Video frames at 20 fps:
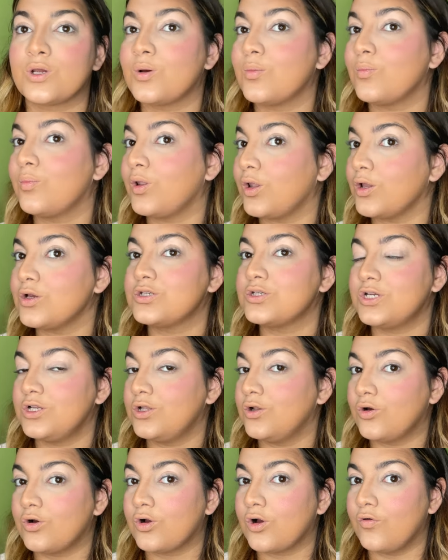blushy
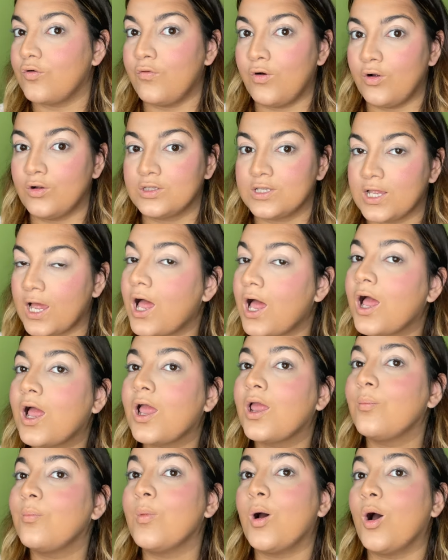look of all time,